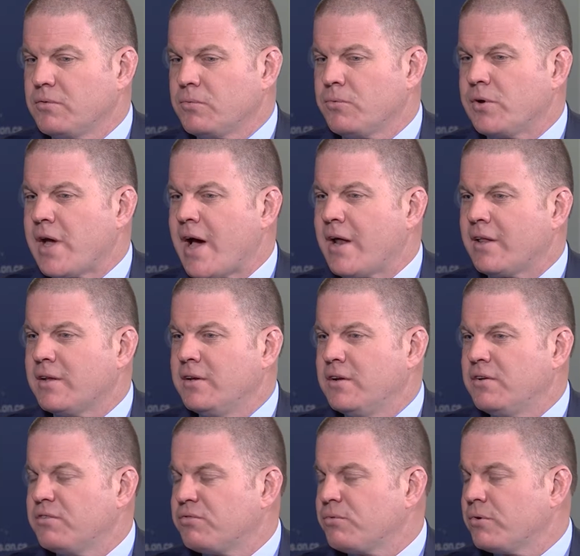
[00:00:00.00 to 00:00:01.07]
reality
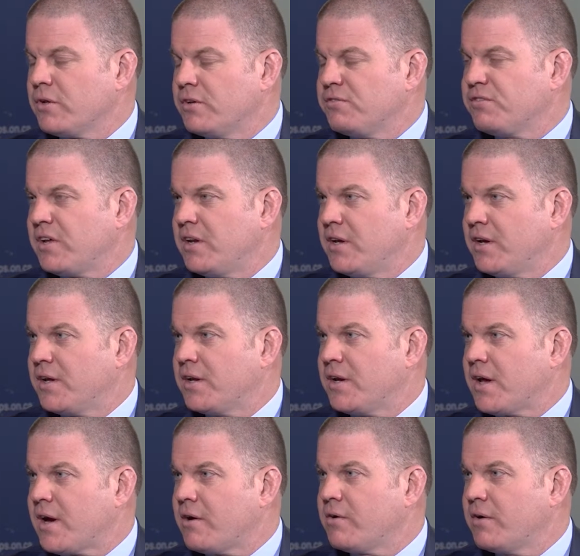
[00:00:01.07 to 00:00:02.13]
is really setting in
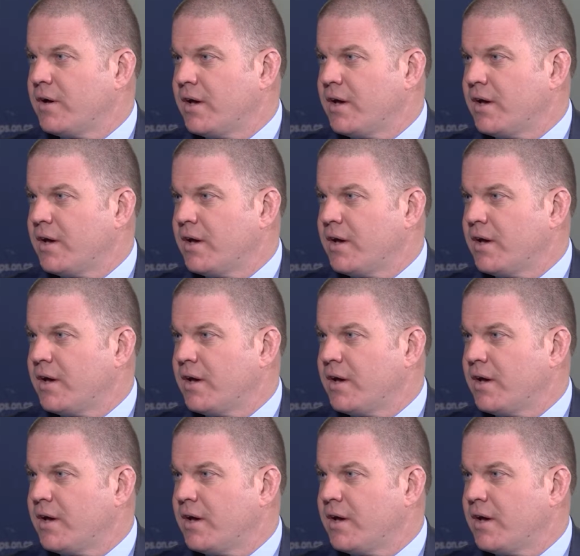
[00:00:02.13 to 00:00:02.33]
now,